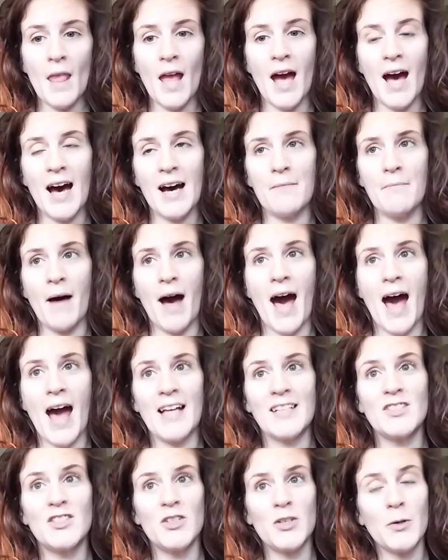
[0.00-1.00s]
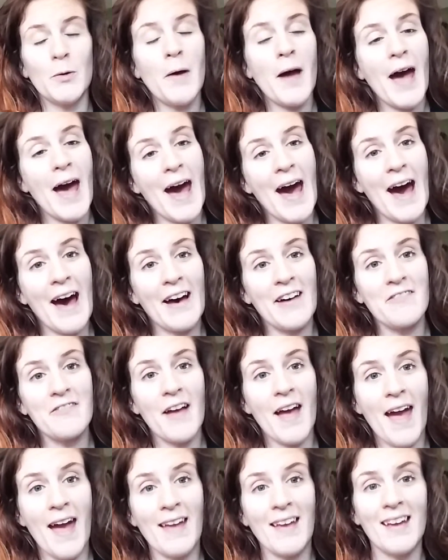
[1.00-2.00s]
I do have
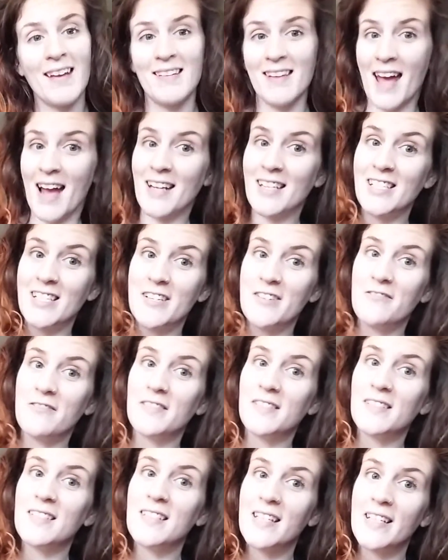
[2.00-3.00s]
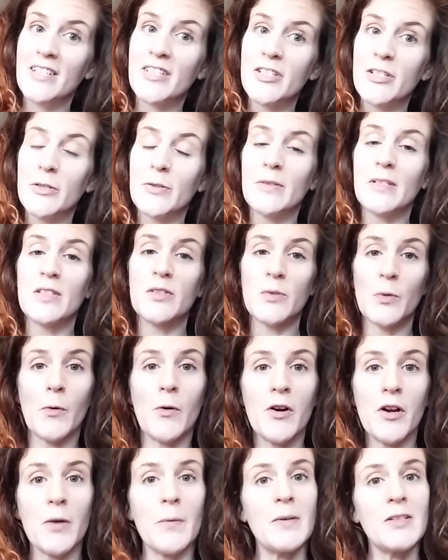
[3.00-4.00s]
a connective tissue
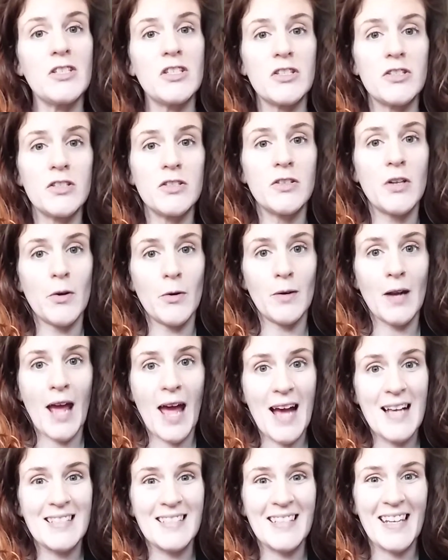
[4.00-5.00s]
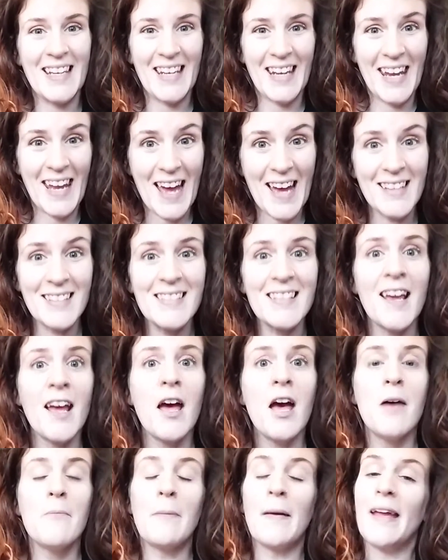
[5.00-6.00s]
disorder, which is known as EDS,
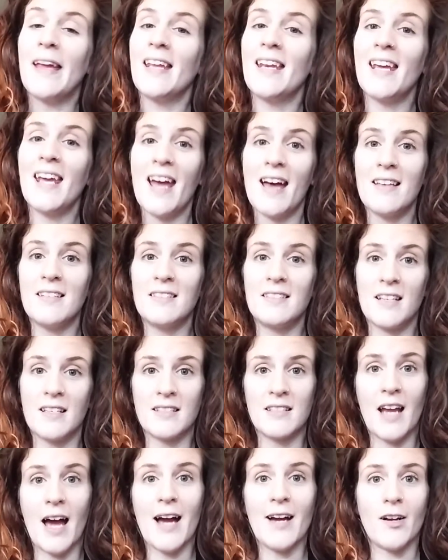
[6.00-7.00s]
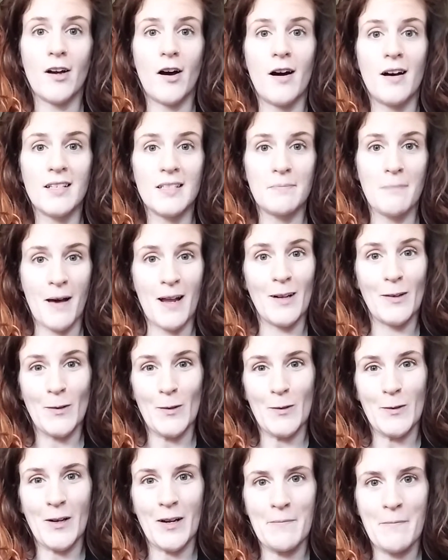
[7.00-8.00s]
but EDS does not cause
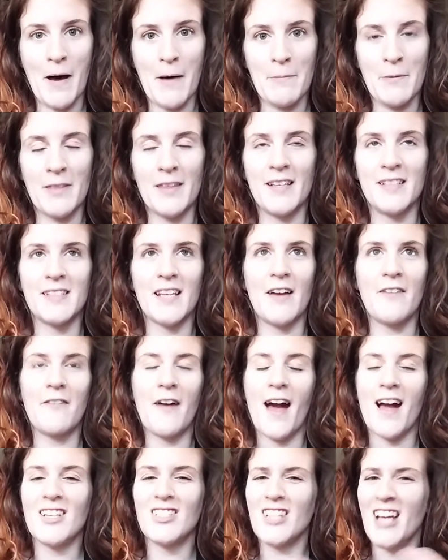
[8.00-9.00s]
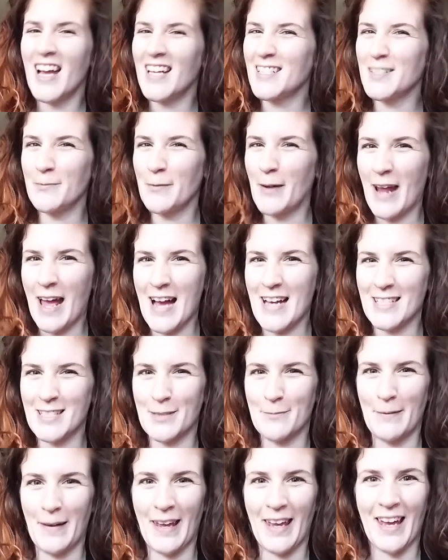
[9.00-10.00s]
monoclonal gammopathies. I've actually had someone
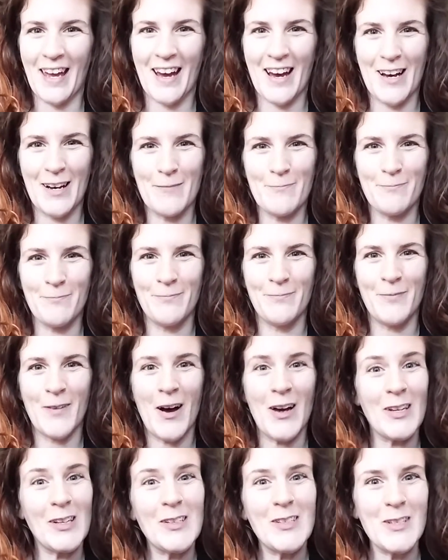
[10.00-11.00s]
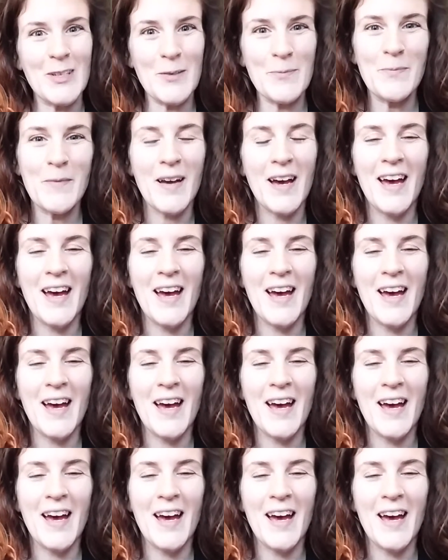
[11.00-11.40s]
ask me on YouTube